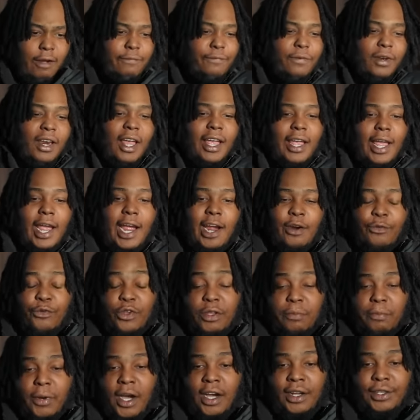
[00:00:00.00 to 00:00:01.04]
feel like
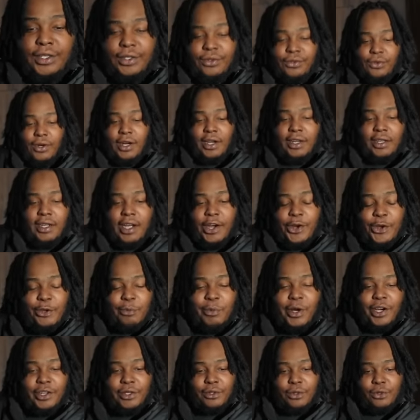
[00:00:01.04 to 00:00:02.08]
everybody, right?
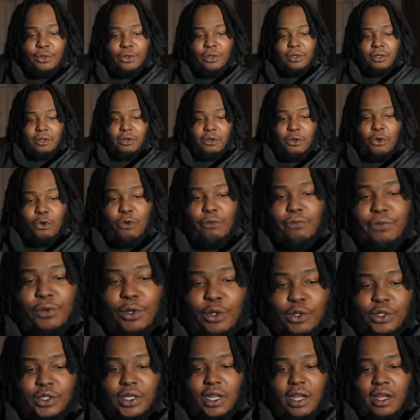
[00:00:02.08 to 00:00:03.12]
Everybody who
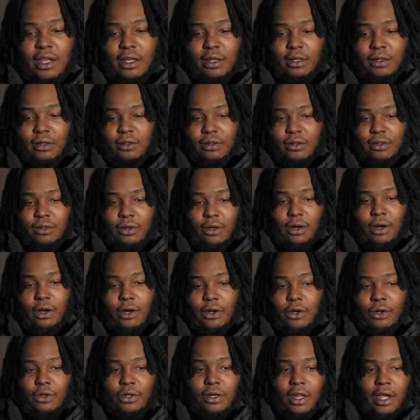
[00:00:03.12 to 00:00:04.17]
feels like,
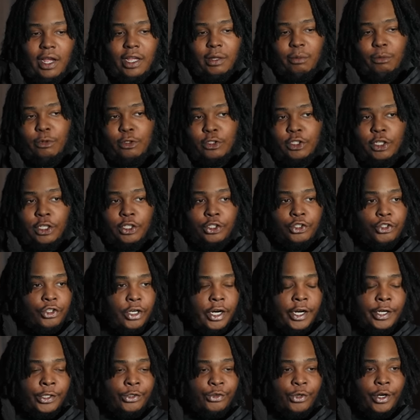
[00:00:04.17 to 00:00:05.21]
oh, like music is
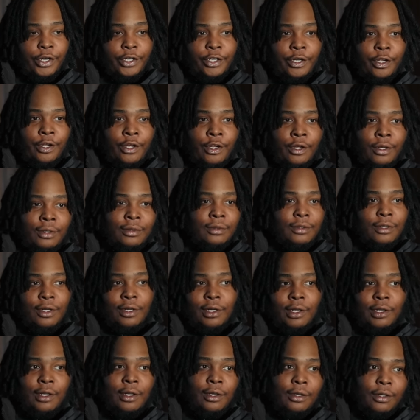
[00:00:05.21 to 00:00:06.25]
trash right now, da
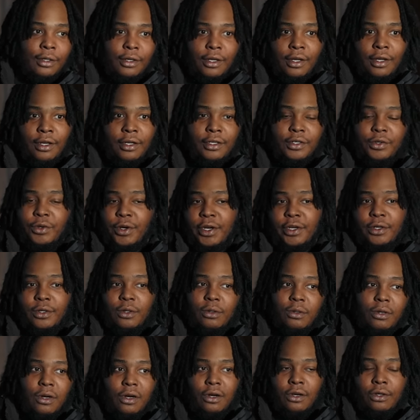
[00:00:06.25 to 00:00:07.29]
da da da, there ain't
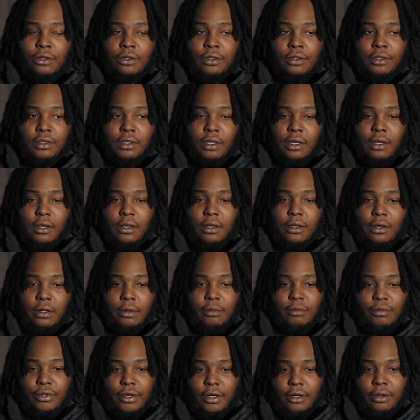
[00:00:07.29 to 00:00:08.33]
no artists.
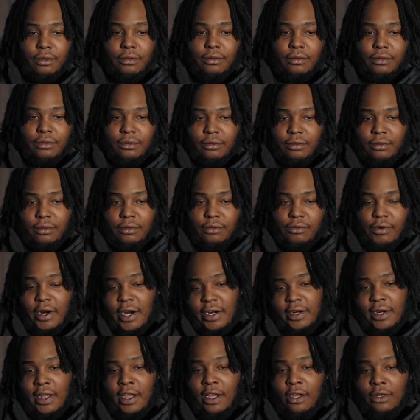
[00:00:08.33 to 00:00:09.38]
Bro,
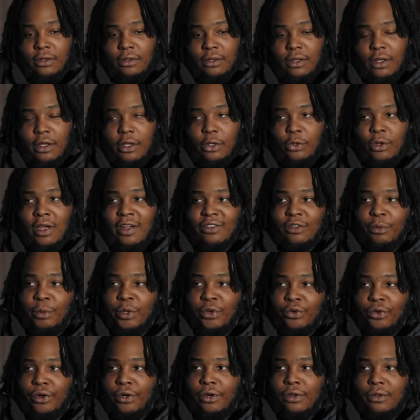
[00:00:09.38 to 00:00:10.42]
right now, you have to
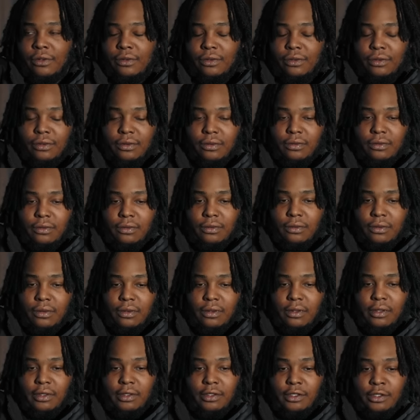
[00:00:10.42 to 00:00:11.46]
be real.
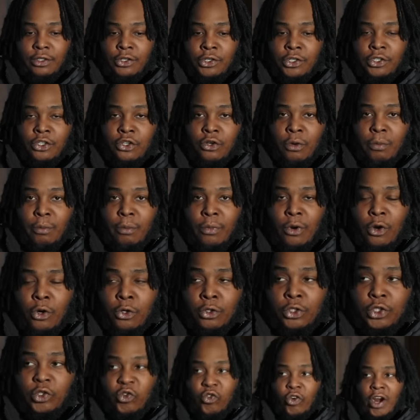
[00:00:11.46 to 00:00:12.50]
There's the
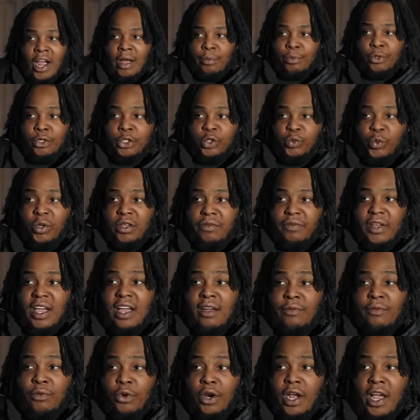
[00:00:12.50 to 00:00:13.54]
most rappers we've
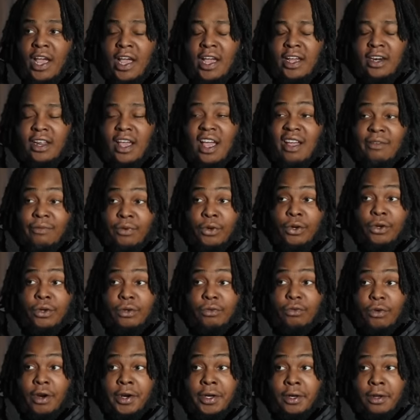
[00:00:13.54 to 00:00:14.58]
ever had ever
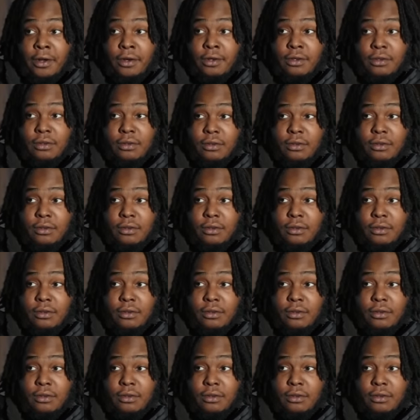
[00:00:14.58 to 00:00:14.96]
right now.